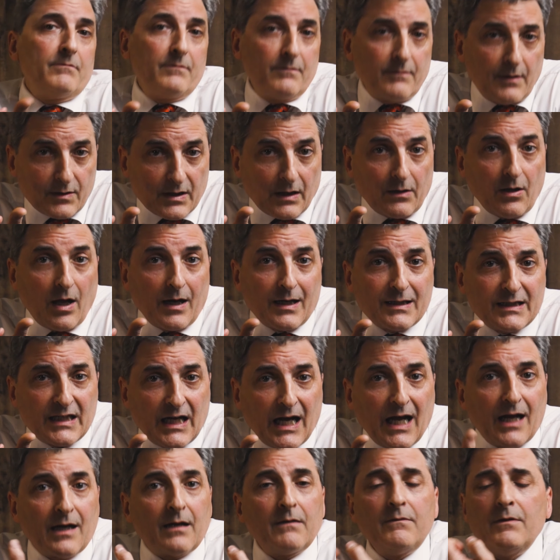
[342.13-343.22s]
There's a lot of
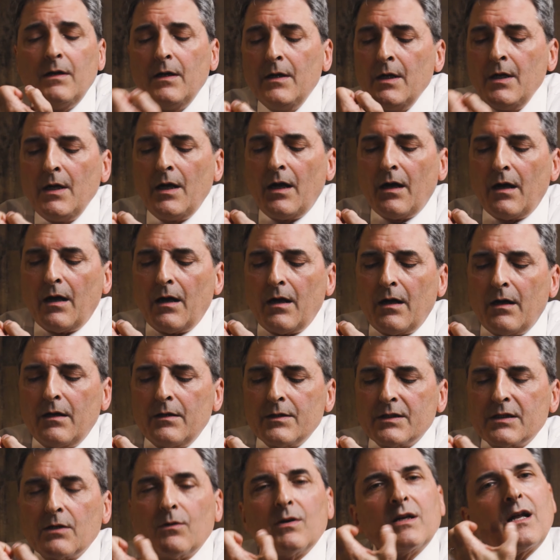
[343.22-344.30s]
tannin,
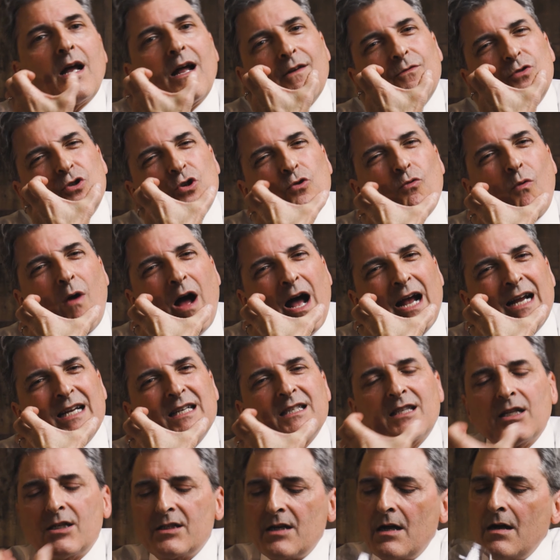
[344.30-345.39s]
so it kind of dries
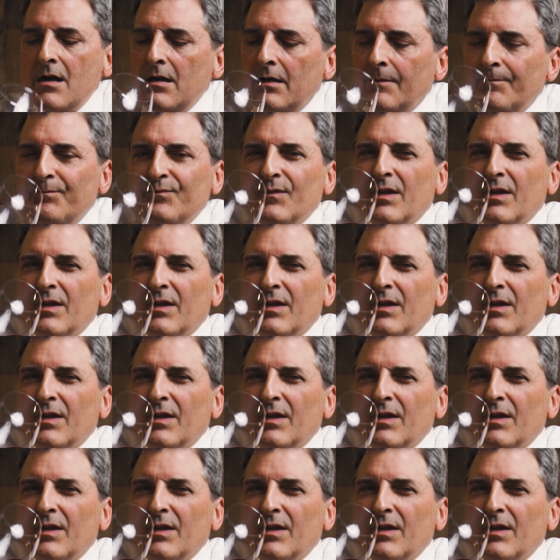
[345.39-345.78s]
the tongue.